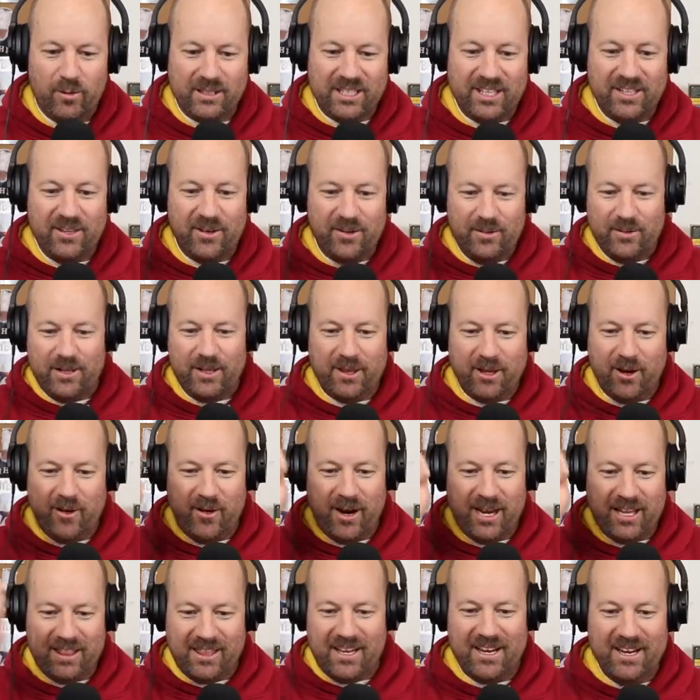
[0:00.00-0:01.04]
What's he doing with the
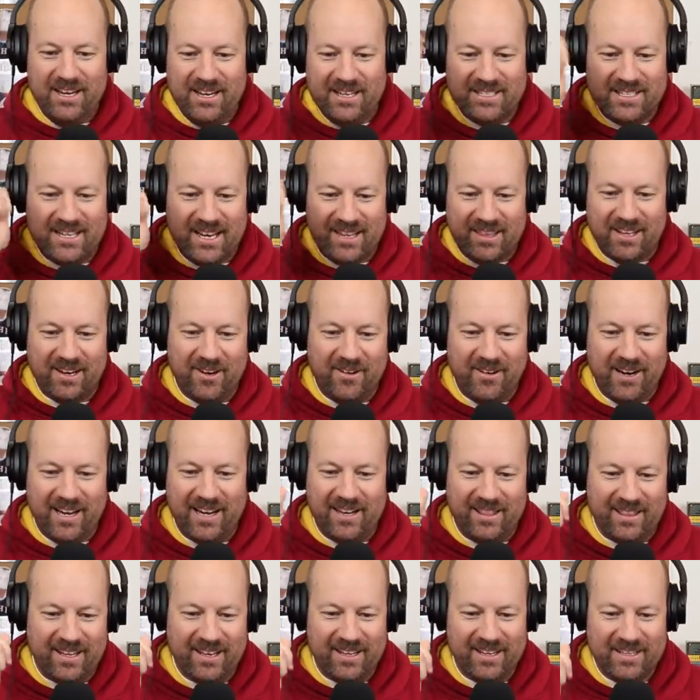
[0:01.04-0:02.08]
cricket thing? He's got the
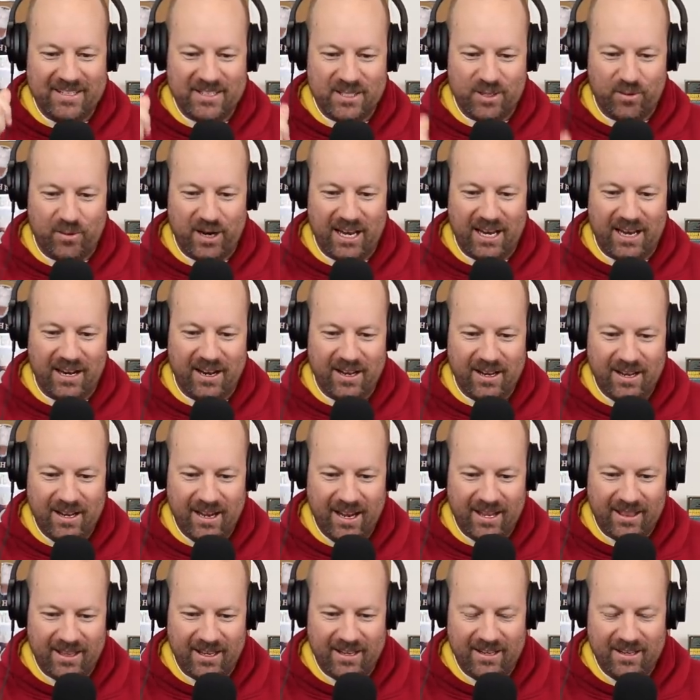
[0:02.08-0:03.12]
cricket thing, swinging it
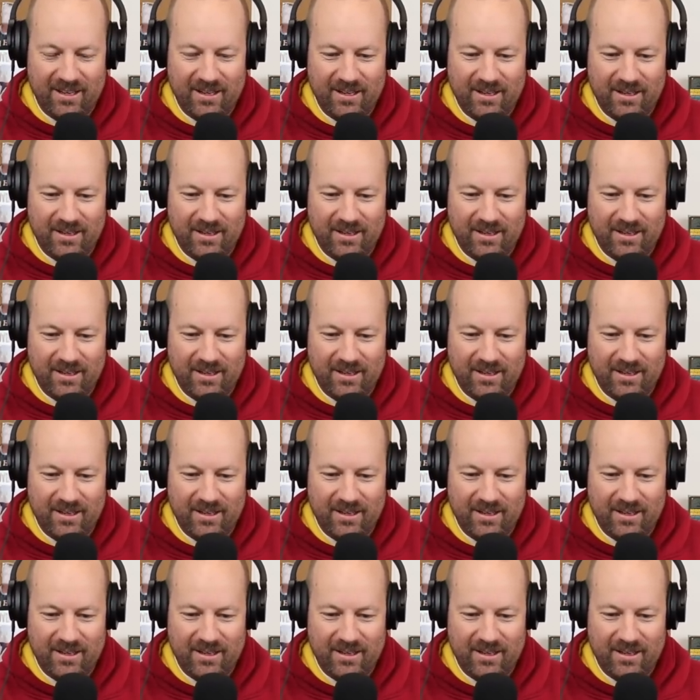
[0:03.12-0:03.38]
at the.